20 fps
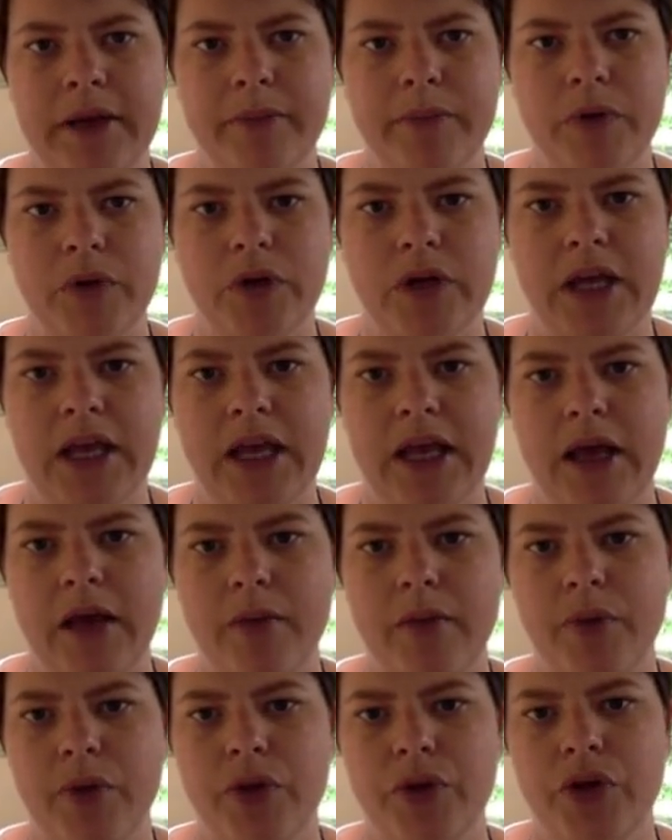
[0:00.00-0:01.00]
button here,
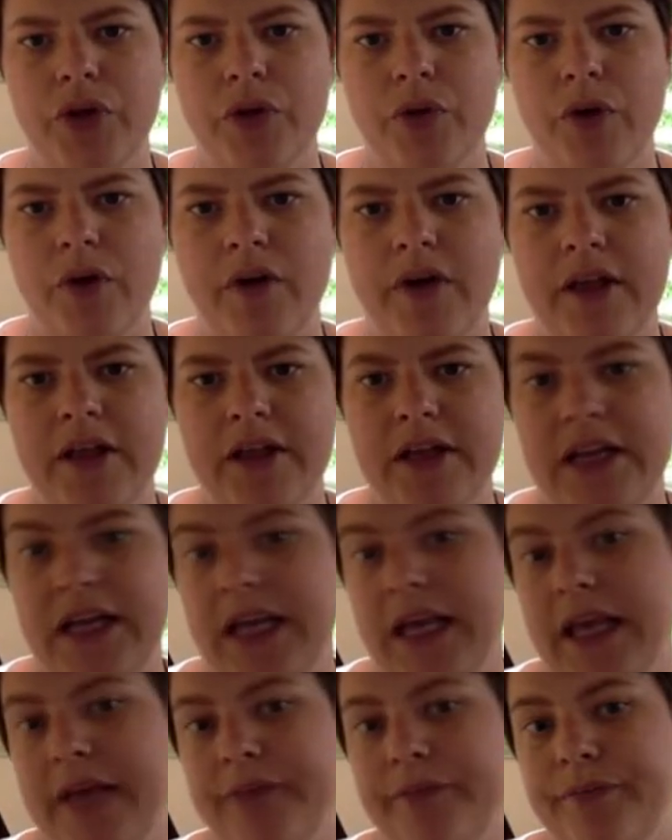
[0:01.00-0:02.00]
and put the URL in
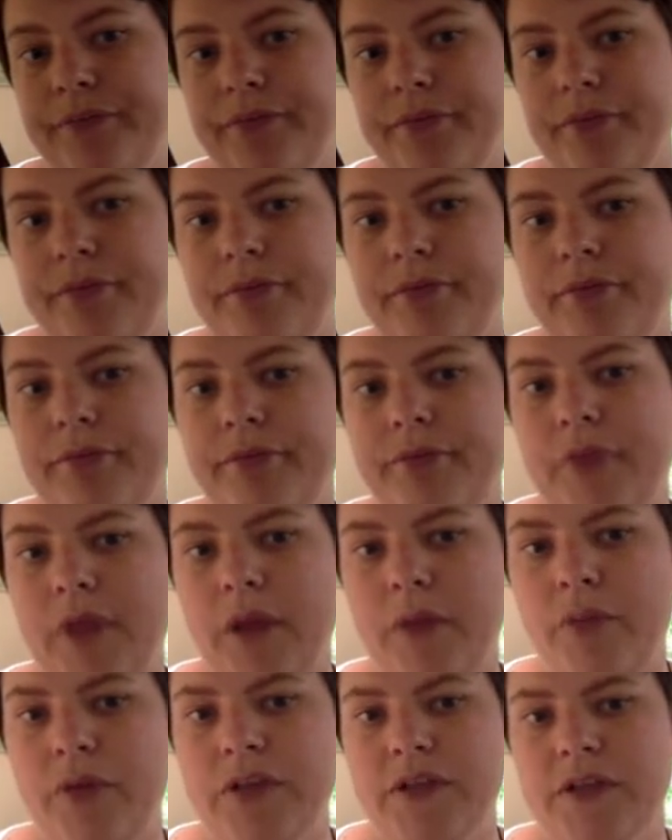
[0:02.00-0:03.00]
here
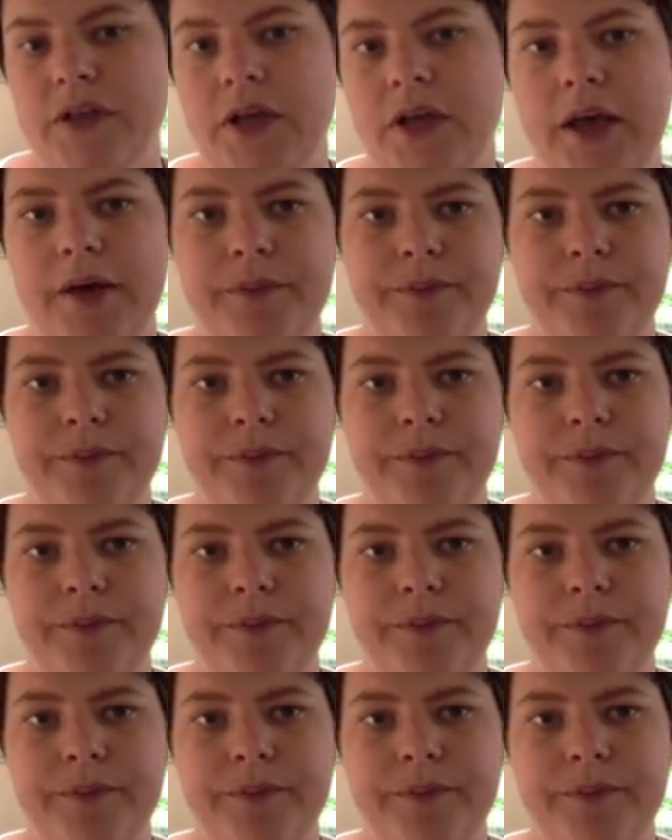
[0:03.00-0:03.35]
and press OK.